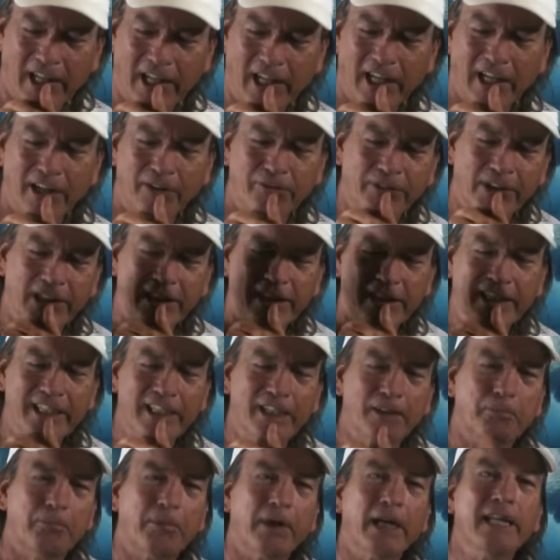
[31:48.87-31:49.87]
And I finally
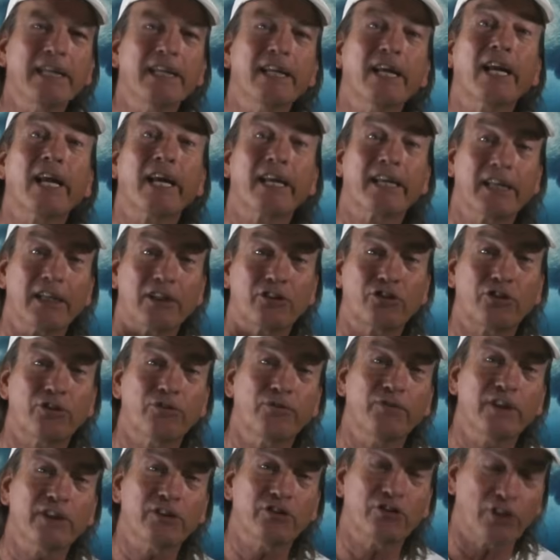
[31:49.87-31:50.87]
get a bite, and I catch the
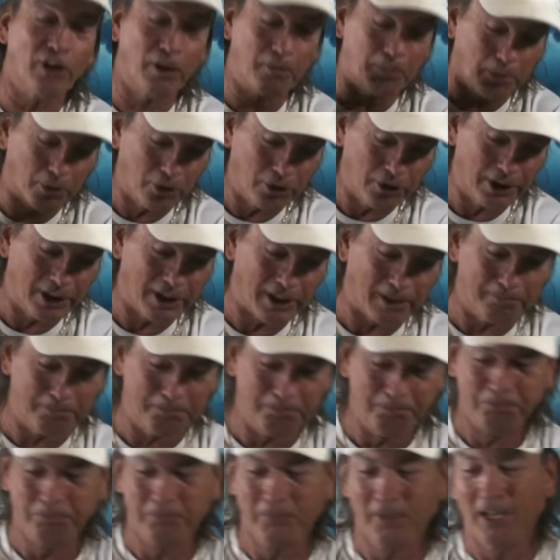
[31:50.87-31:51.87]
fish, and I pull it up.